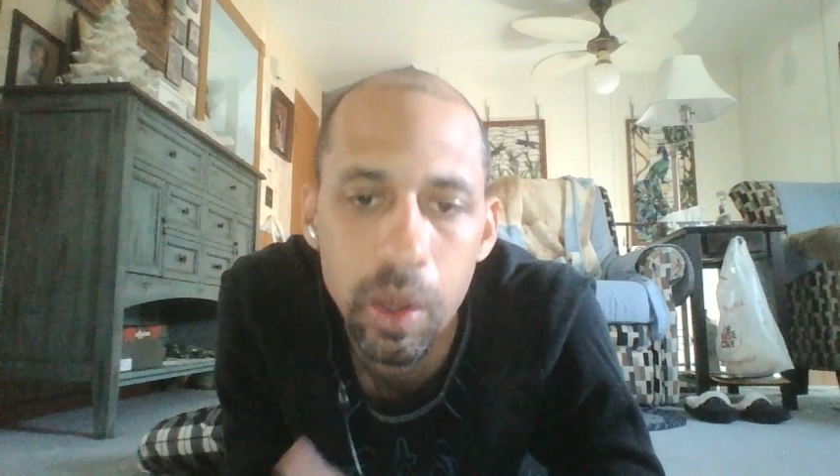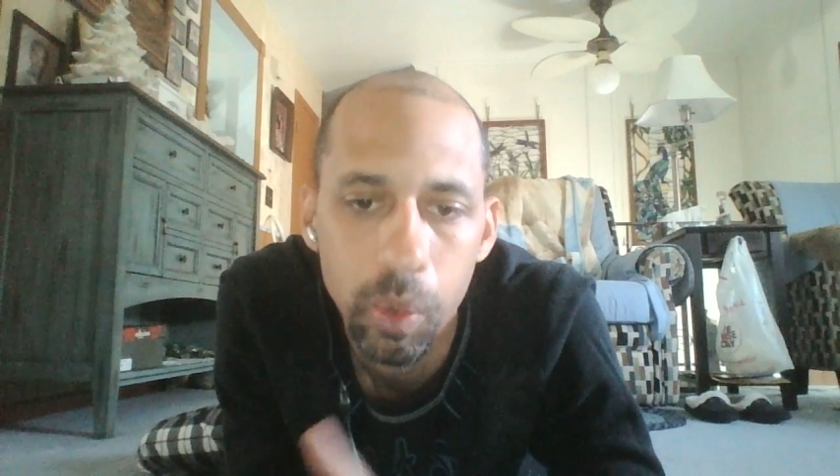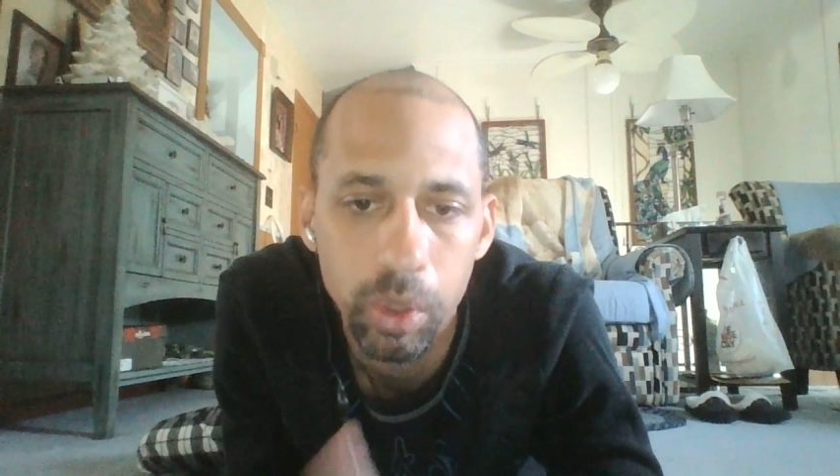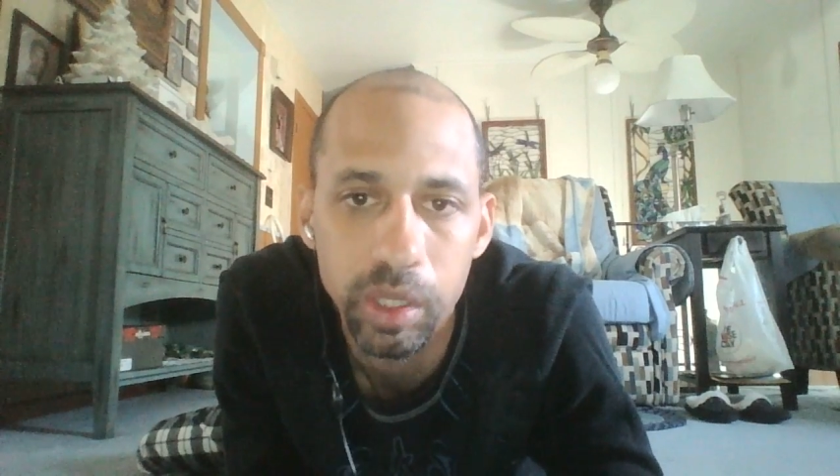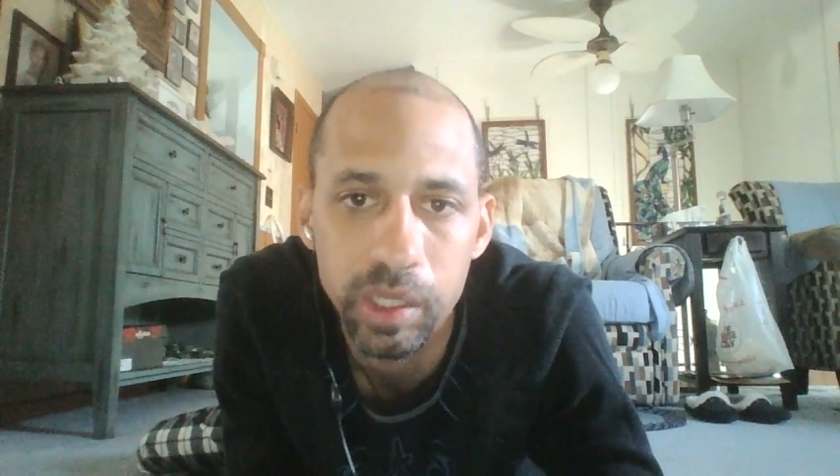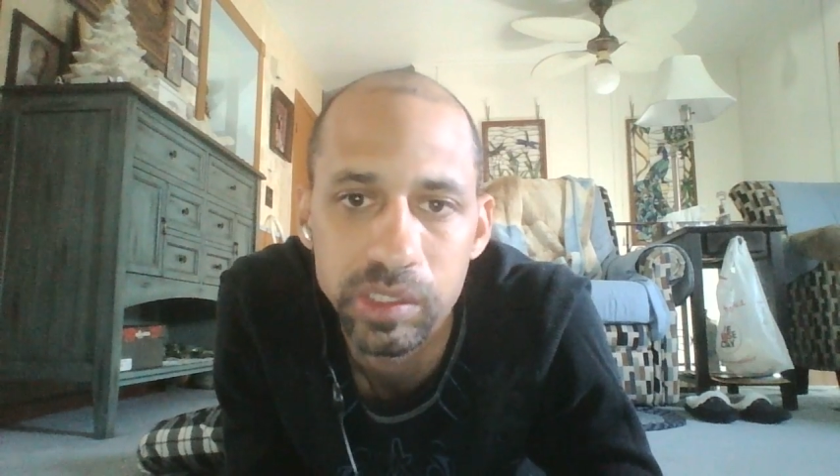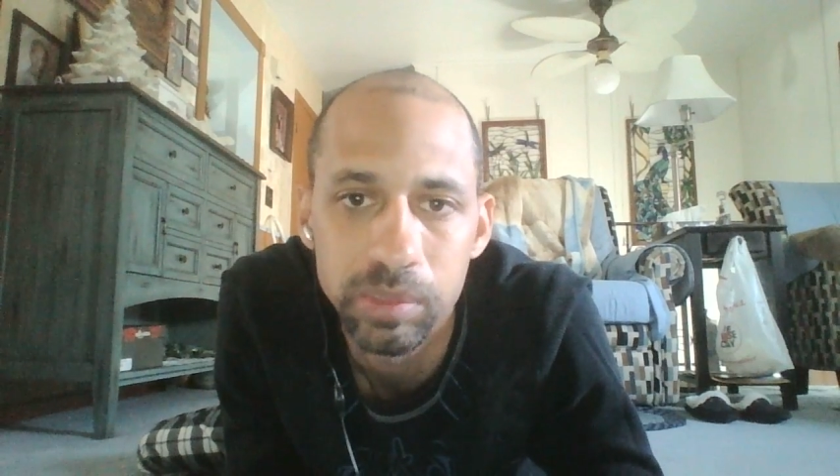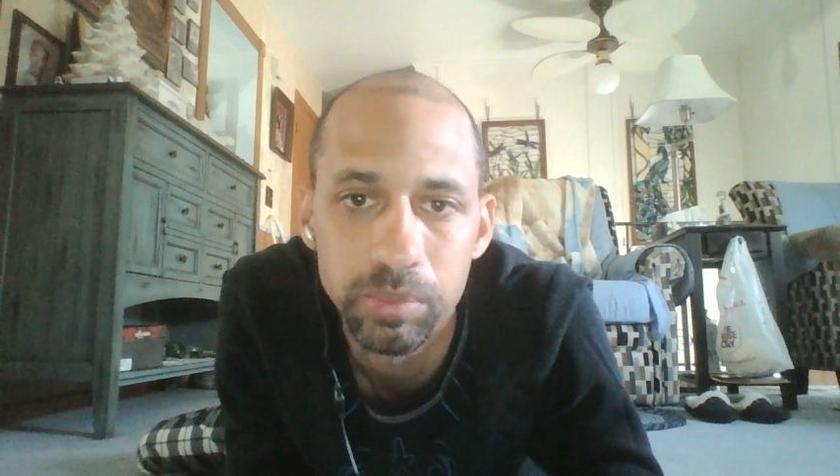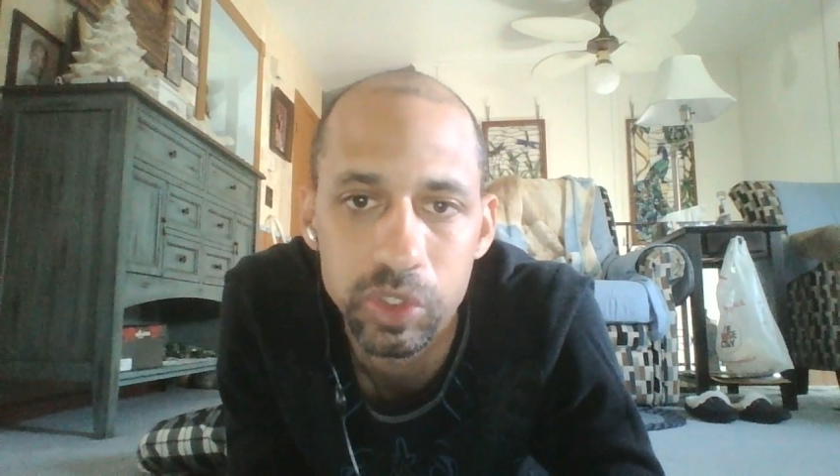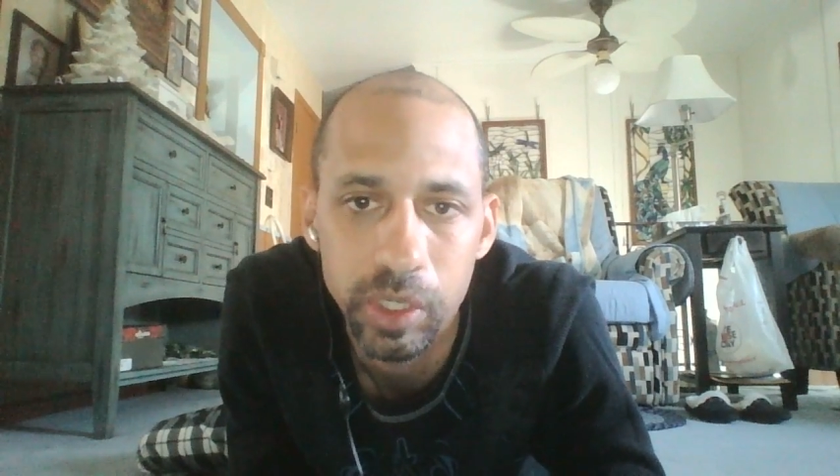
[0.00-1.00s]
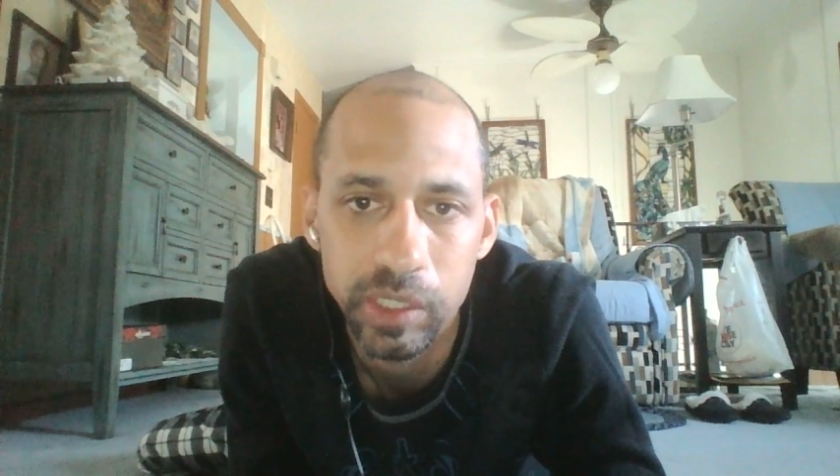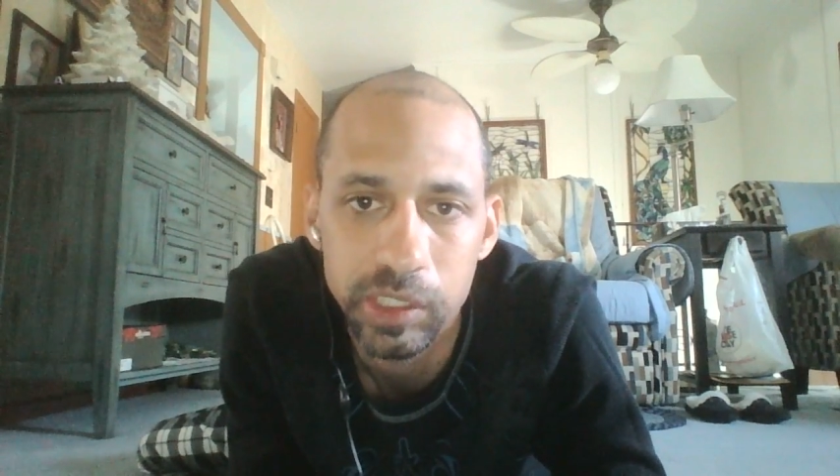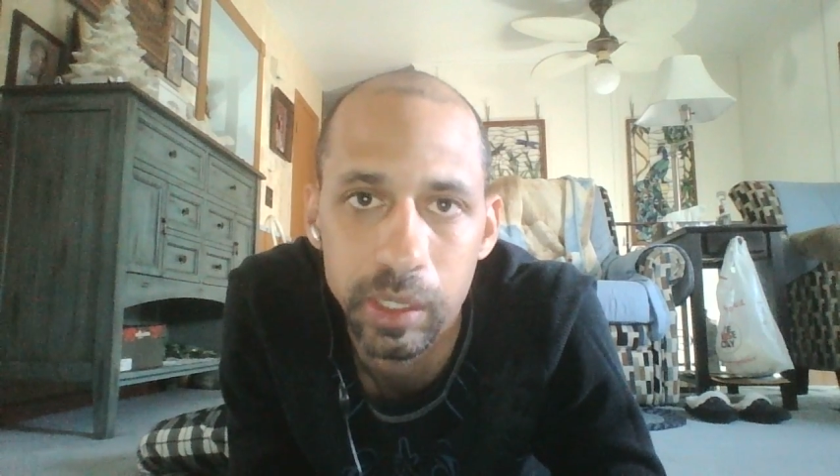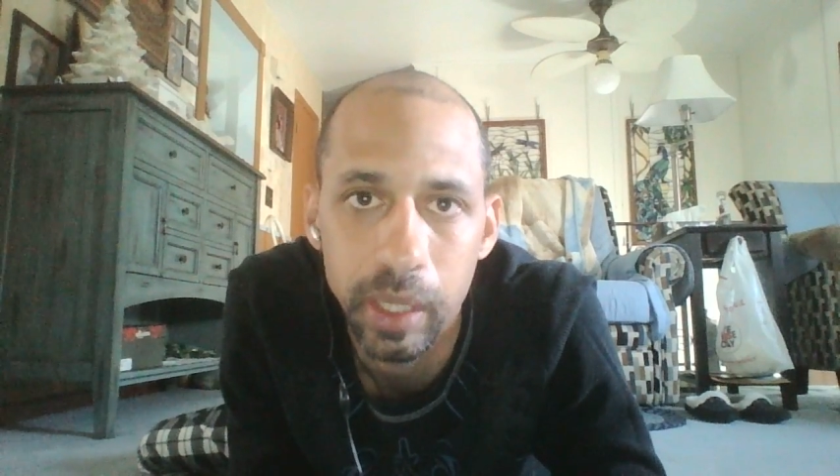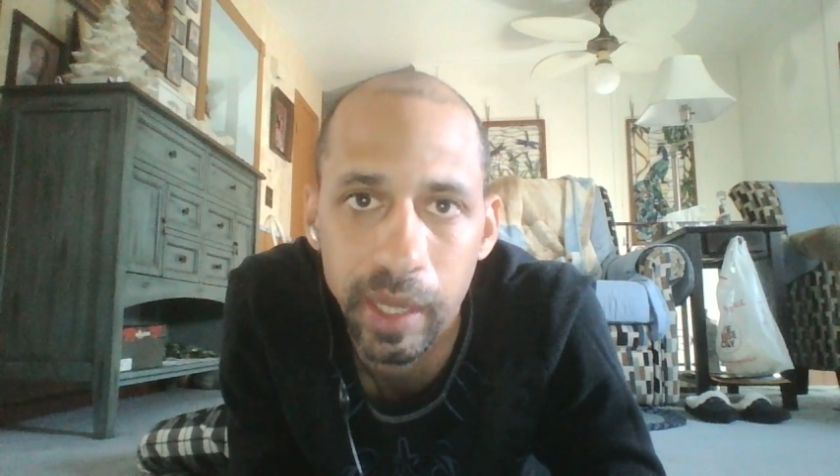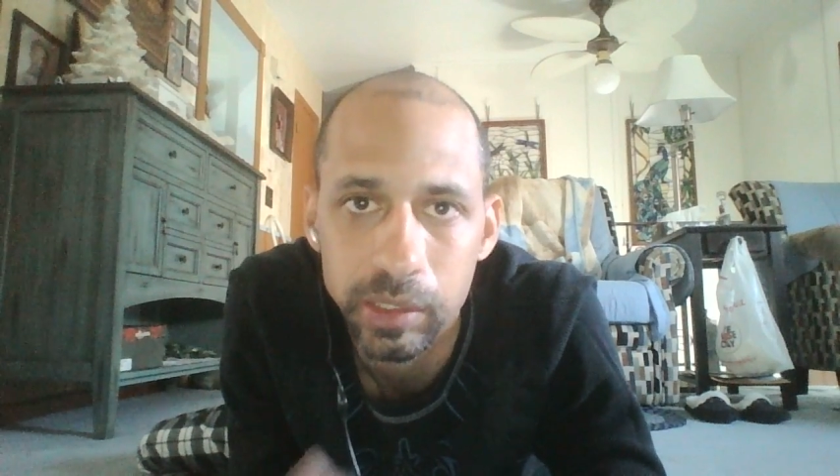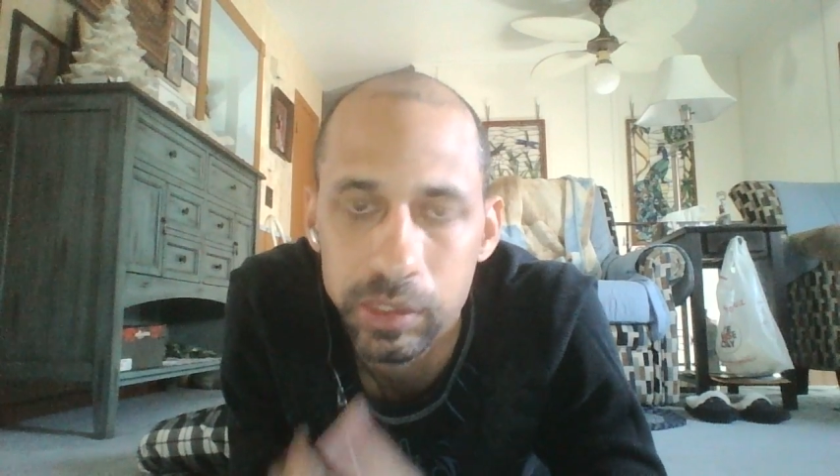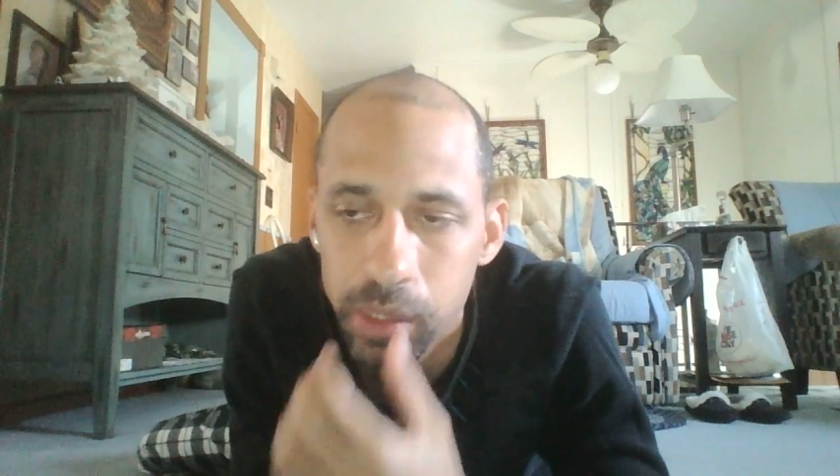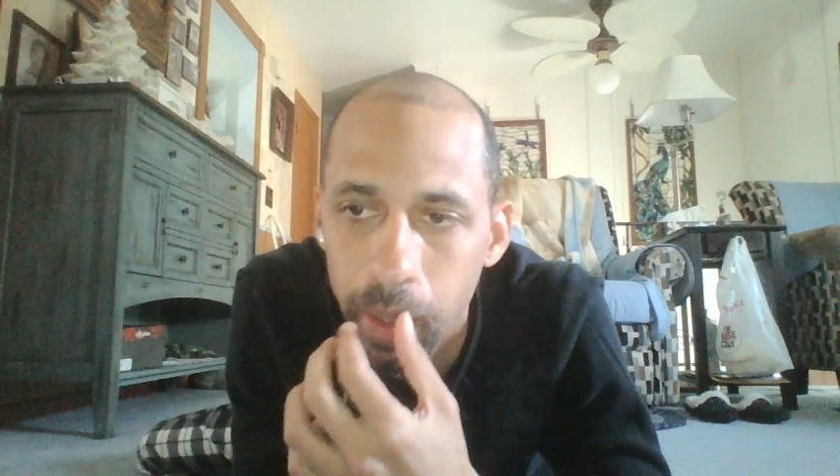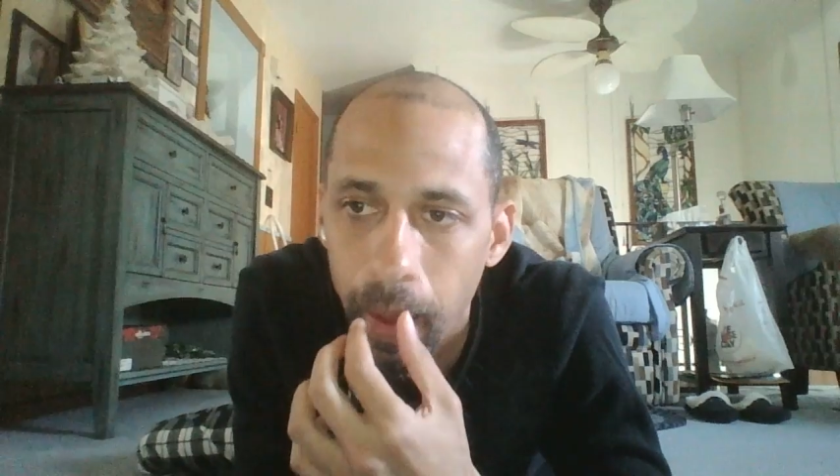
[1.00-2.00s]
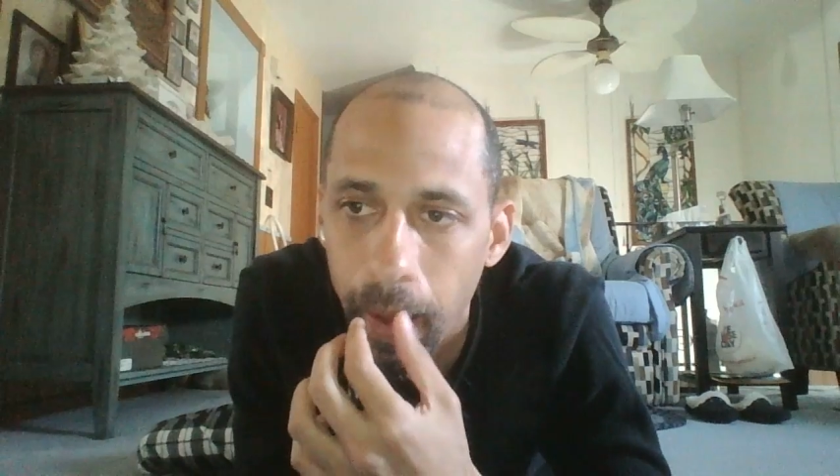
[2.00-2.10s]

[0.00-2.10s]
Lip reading: We'll look at some stretching next.